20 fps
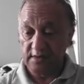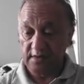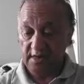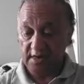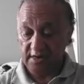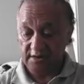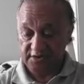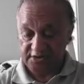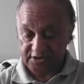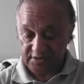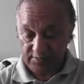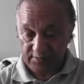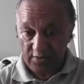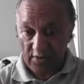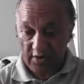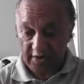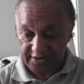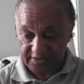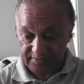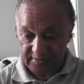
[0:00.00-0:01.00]
and
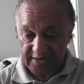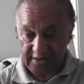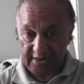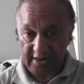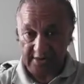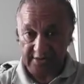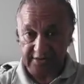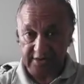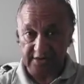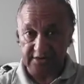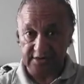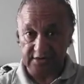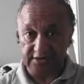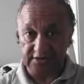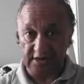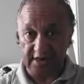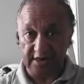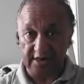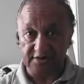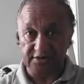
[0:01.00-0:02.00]
surprise me like this, it's
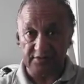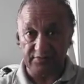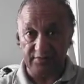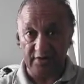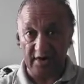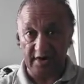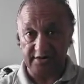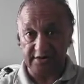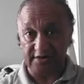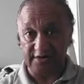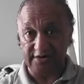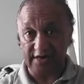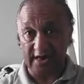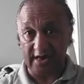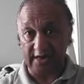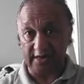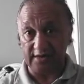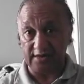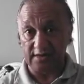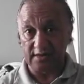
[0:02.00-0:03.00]
like a surprise
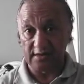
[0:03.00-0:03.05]
attack